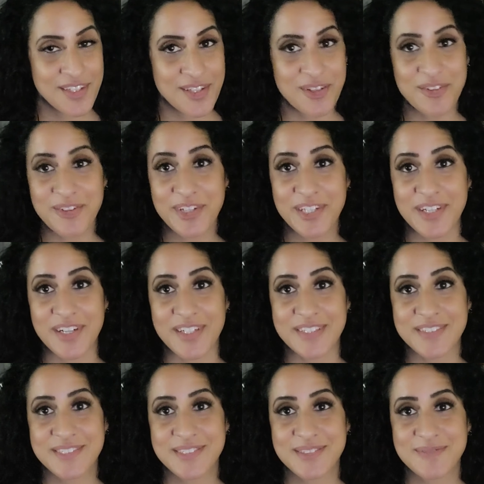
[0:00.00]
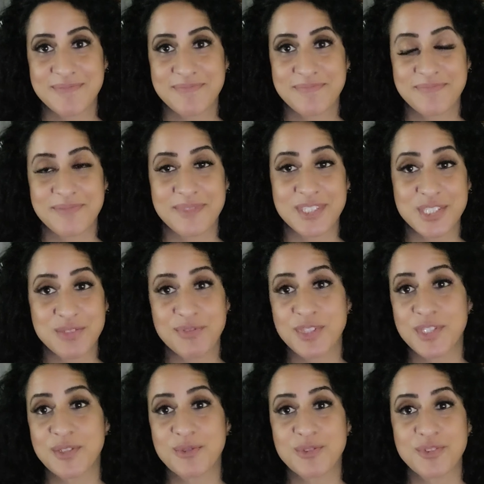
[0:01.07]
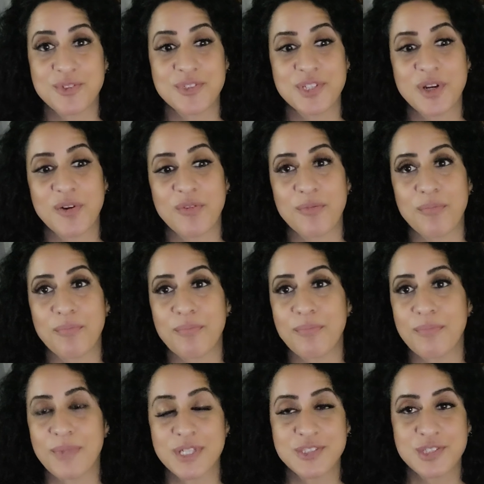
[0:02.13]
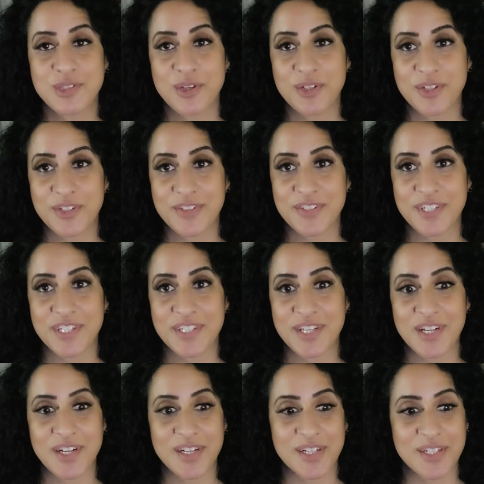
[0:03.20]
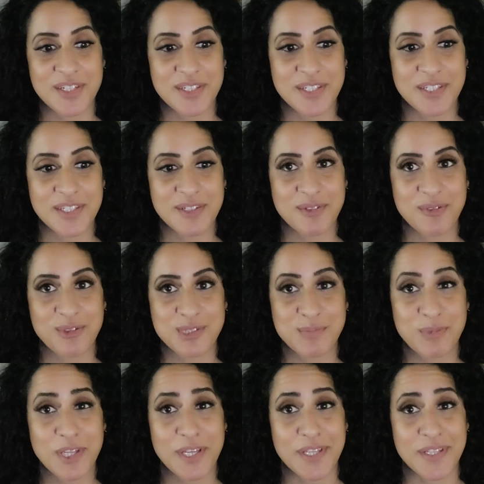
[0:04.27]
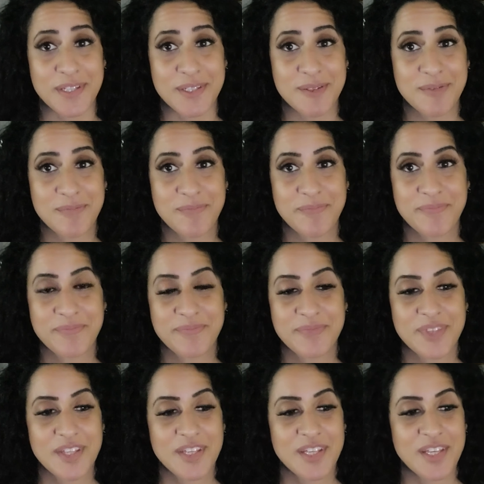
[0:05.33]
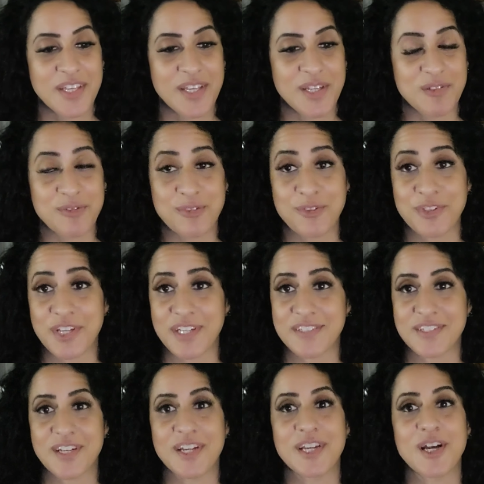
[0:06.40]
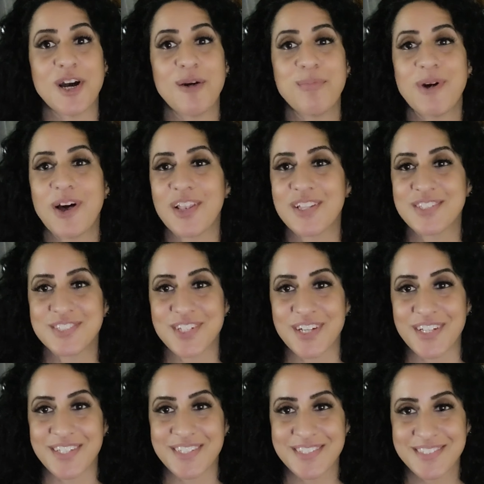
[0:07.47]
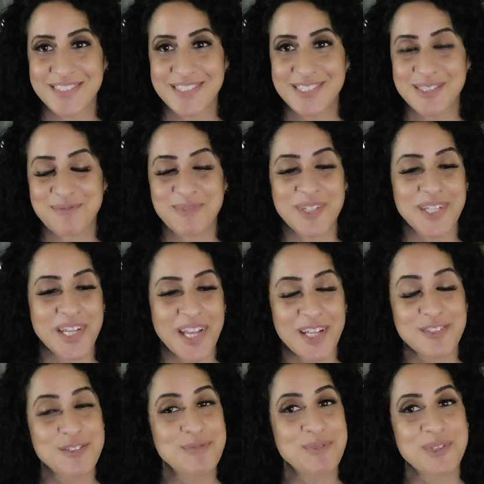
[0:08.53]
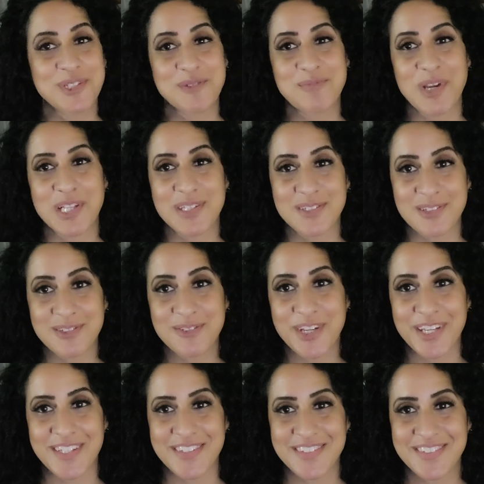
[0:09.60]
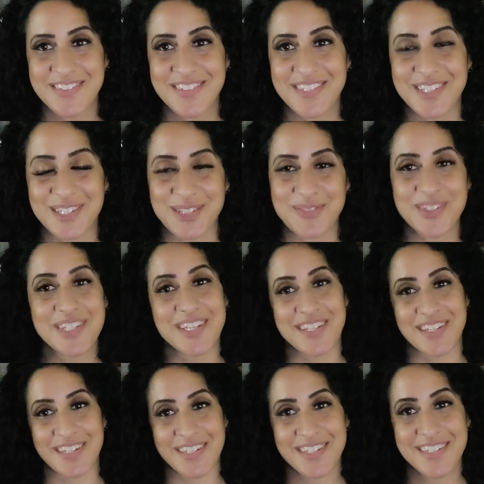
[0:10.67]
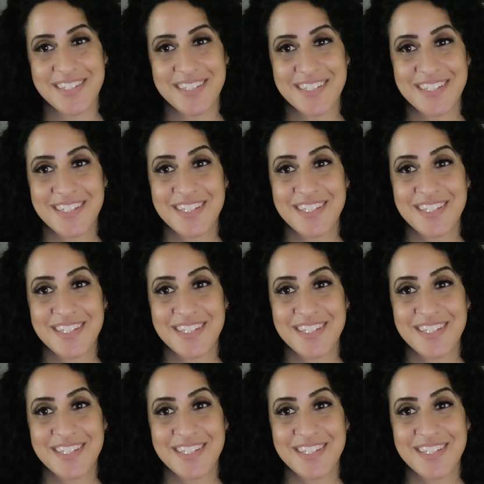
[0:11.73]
All right, guys, this video turned out much longer than I was planning. And for that, I apologize, but I had to put in my little rant in the beginning.